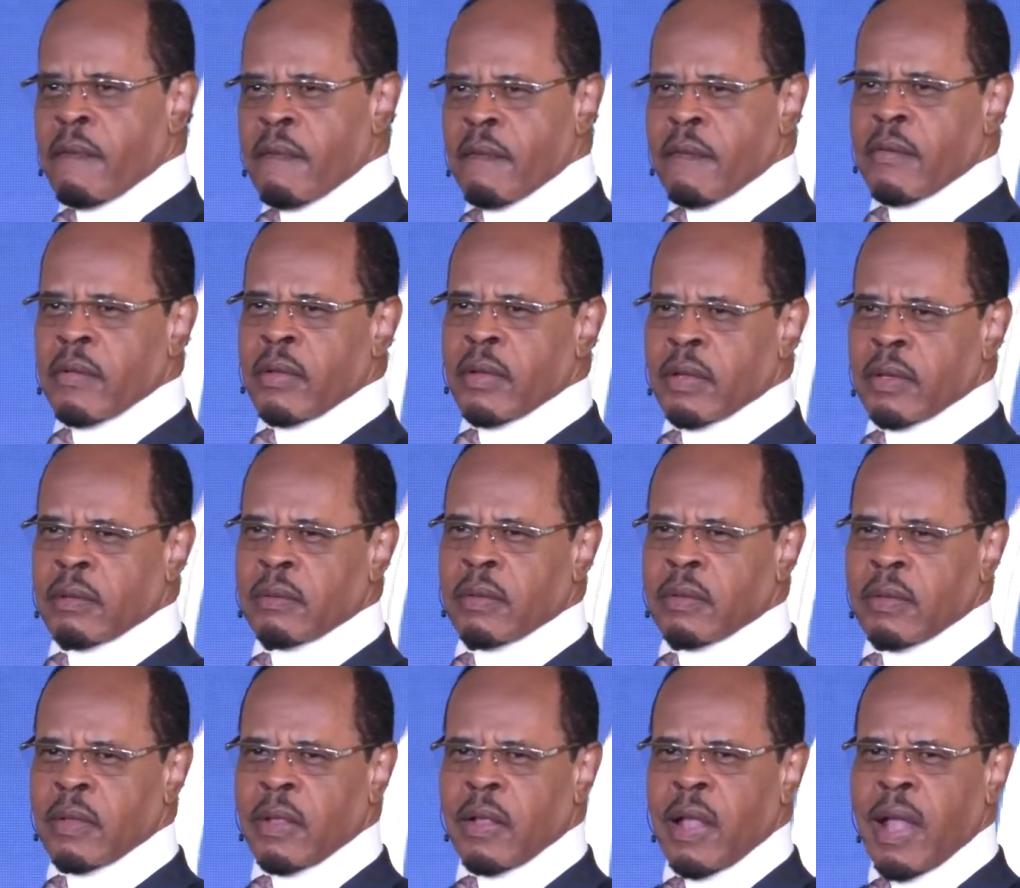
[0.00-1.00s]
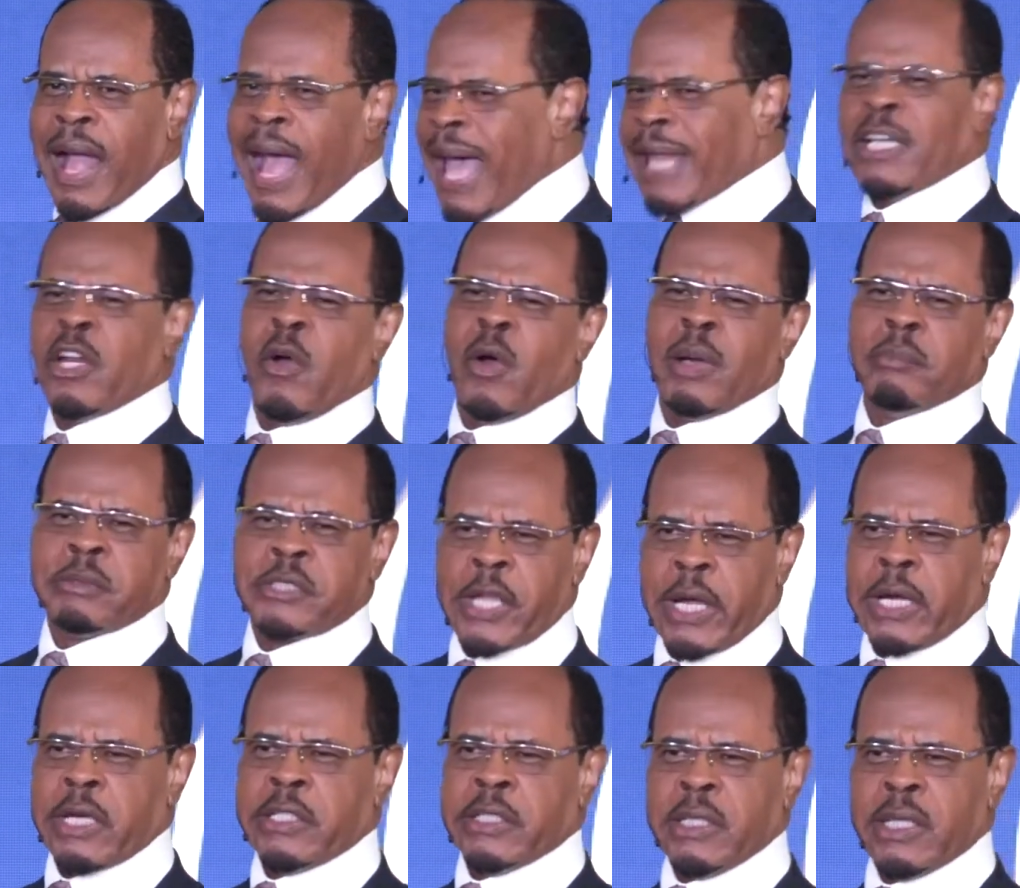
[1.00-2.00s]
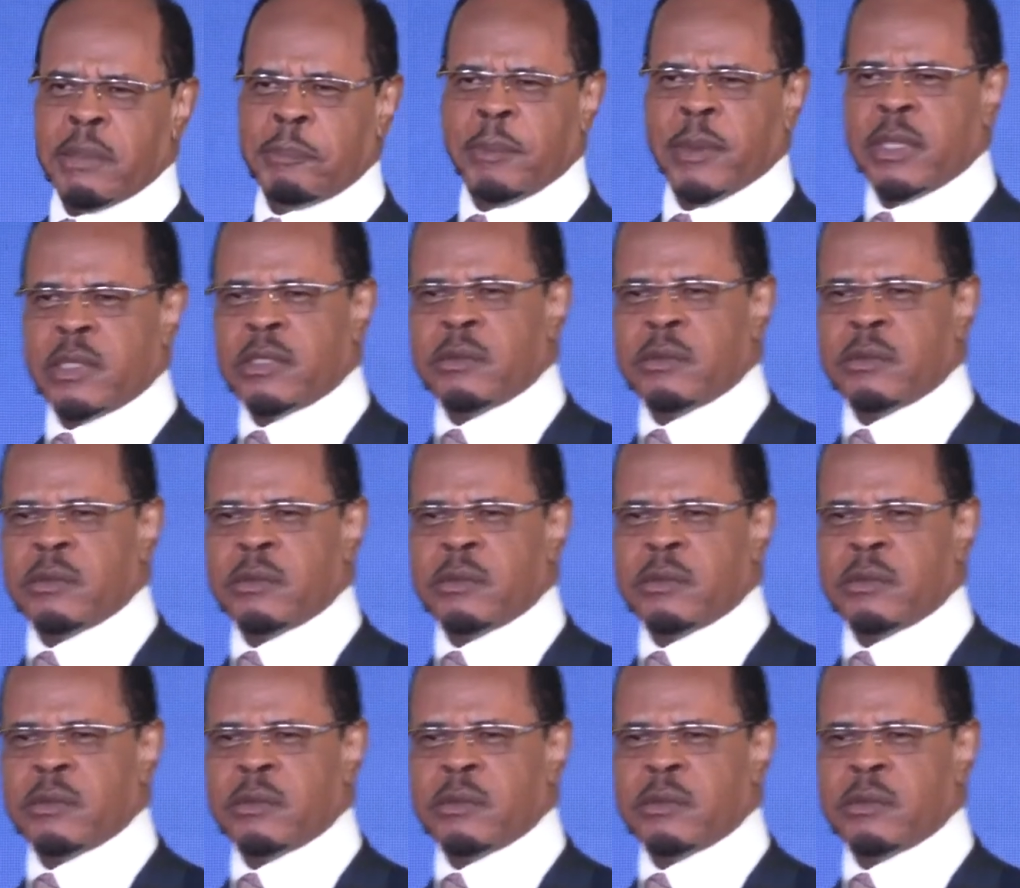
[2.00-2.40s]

Yeah. I know I'm tearing you up a little